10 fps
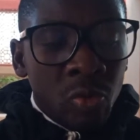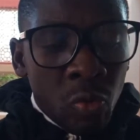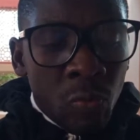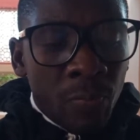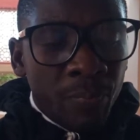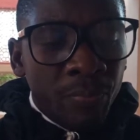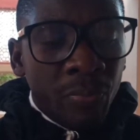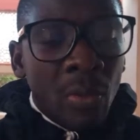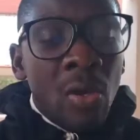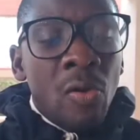Two,
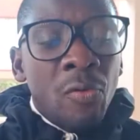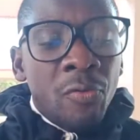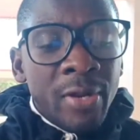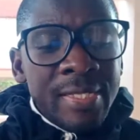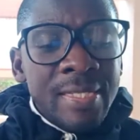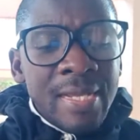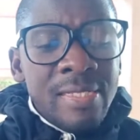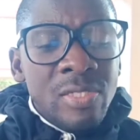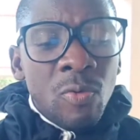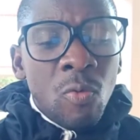
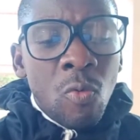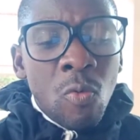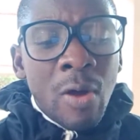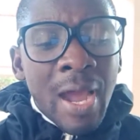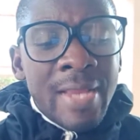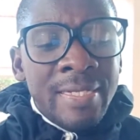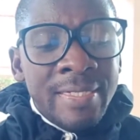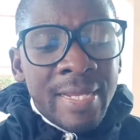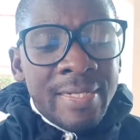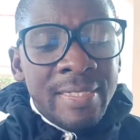residents who are
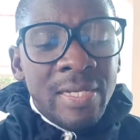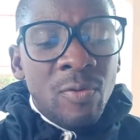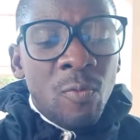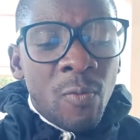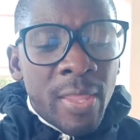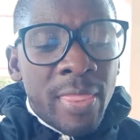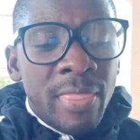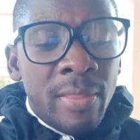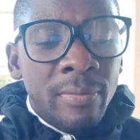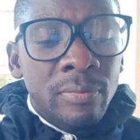detected with
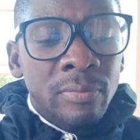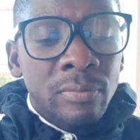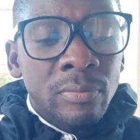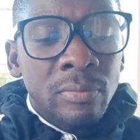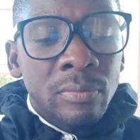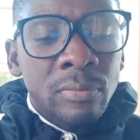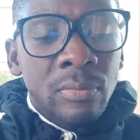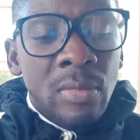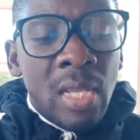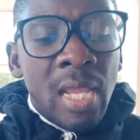
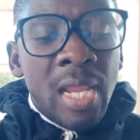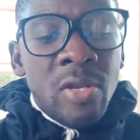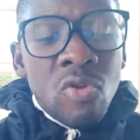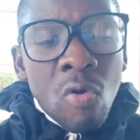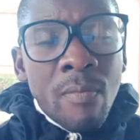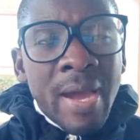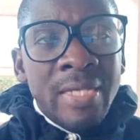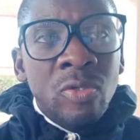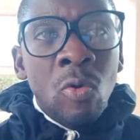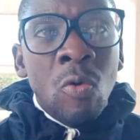a
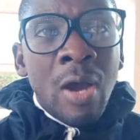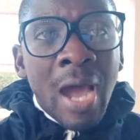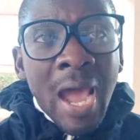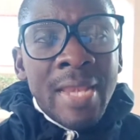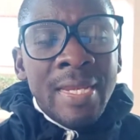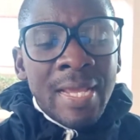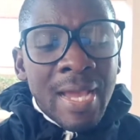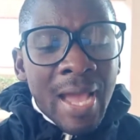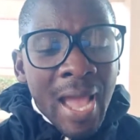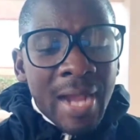dormant or
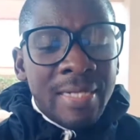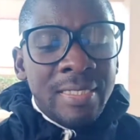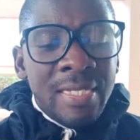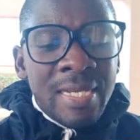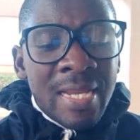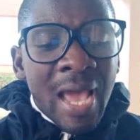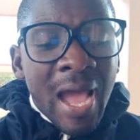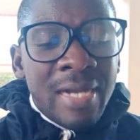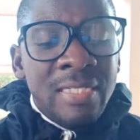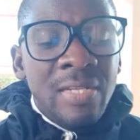unact-
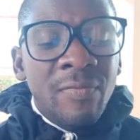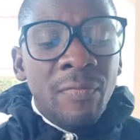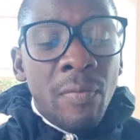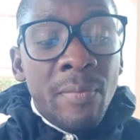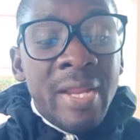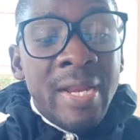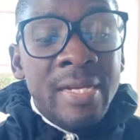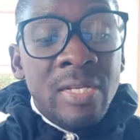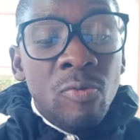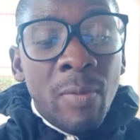inactive
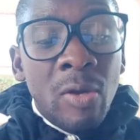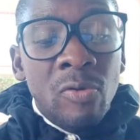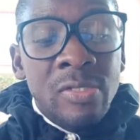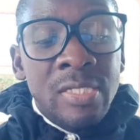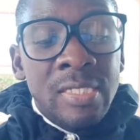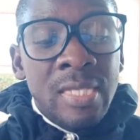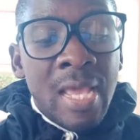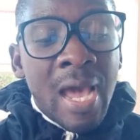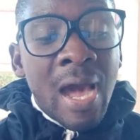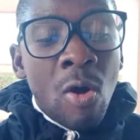pulmonary tuberculosis
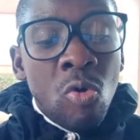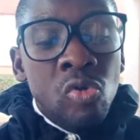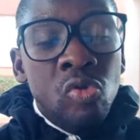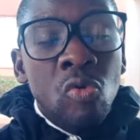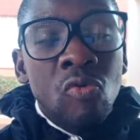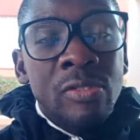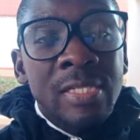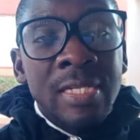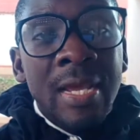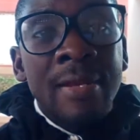are also
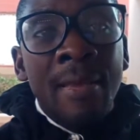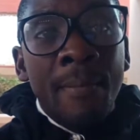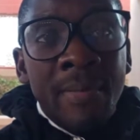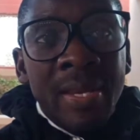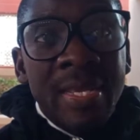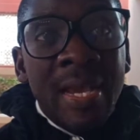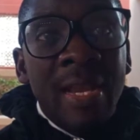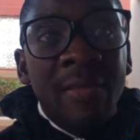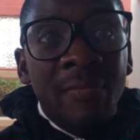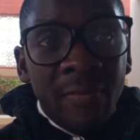considered
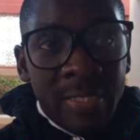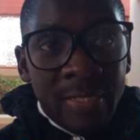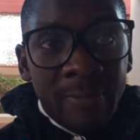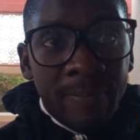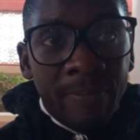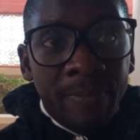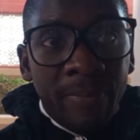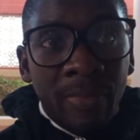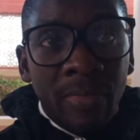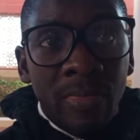medically fit.
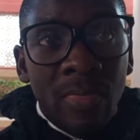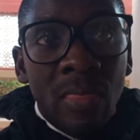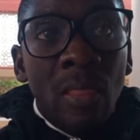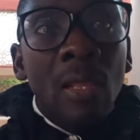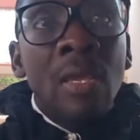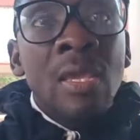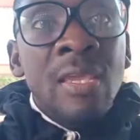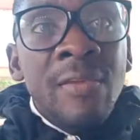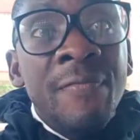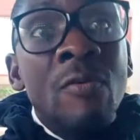
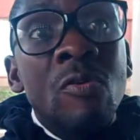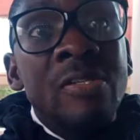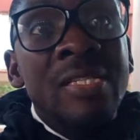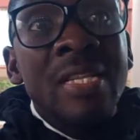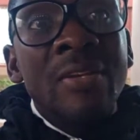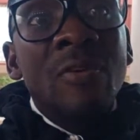If you consider